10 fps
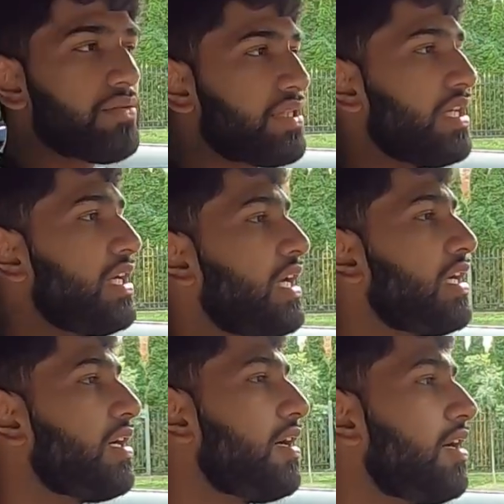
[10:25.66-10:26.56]
I would say,
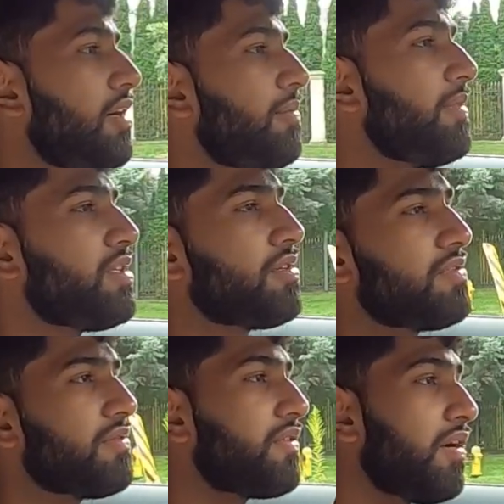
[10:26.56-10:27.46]
in
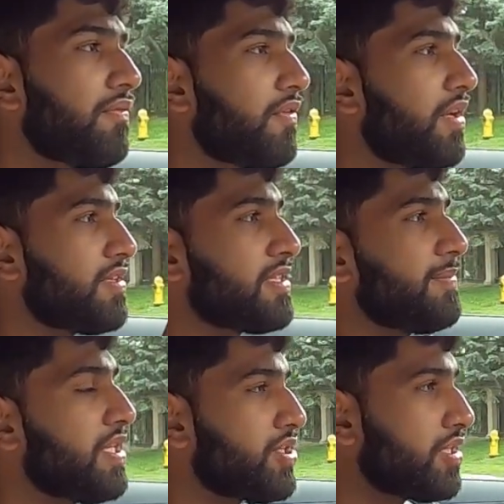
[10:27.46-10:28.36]
terms of comfort and
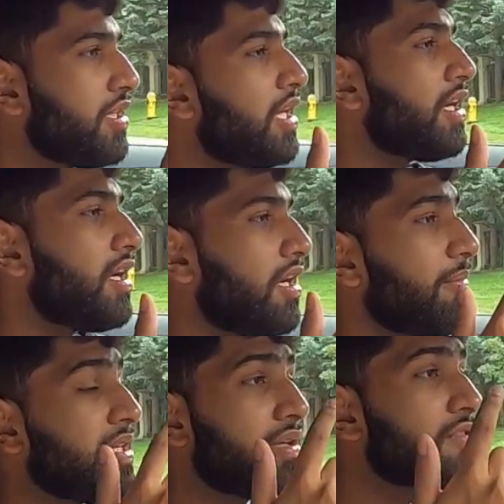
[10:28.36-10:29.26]
suspension.
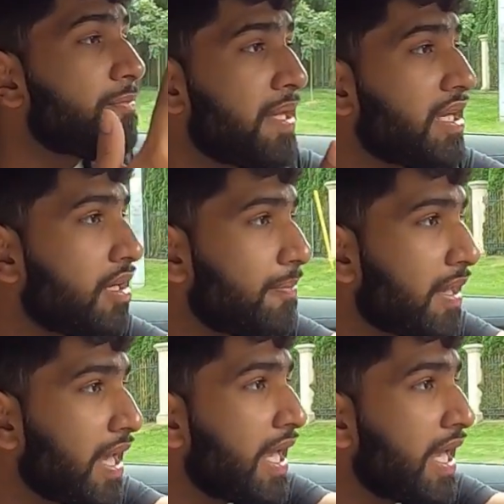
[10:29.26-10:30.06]
In terms of pickup